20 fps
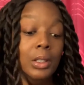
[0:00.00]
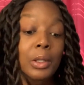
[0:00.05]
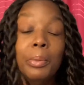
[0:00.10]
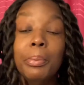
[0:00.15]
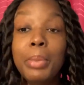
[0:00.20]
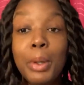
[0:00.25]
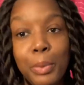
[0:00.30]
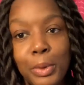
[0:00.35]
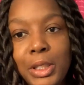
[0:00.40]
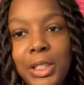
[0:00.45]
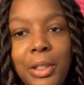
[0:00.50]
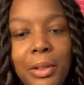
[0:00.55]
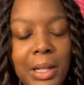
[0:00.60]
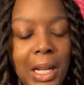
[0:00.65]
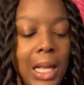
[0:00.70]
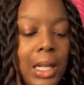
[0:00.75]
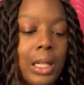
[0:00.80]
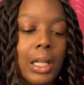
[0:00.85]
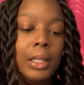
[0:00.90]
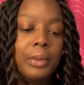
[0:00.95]
But we're still
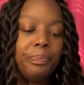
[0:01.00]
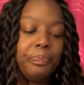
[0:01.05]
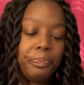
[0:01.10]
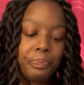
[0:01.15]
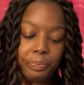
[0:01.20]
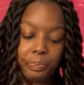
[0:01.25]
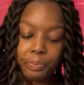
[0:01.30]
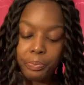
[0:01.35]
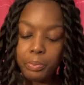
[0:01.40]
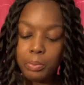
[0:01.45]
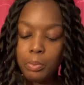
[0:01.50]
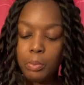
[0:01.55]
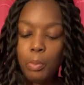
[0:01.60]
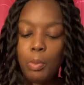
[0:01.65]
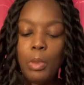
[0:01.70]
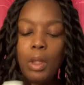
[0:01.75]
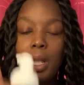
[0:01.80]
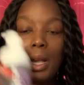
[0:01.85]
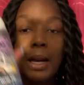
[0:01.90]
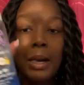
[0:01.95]
not done.
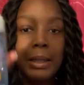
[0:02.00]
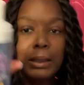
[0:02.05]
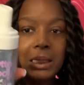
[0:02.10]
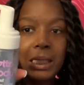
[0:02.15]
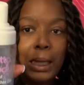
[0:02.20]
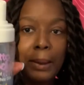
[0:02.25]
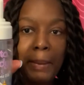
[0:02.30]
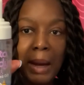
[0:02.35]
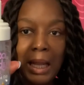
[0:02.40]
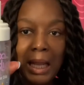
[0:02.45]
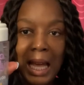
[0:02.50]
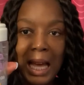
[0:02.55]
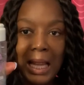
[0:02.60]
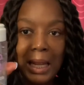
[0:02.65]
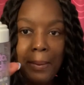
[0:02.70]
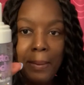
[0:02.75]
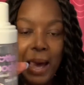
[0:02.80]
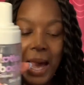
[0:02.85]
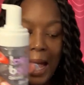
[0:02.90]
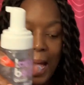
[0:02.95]
Take my
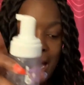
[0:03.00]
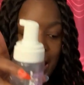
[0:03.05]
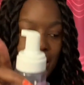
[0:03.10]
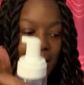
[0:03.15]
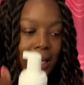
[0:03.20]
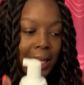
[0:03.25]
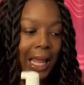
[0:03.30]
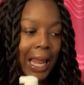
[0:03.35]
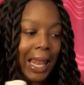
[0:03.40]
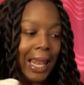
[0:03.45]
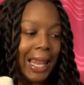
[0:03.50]
lada body,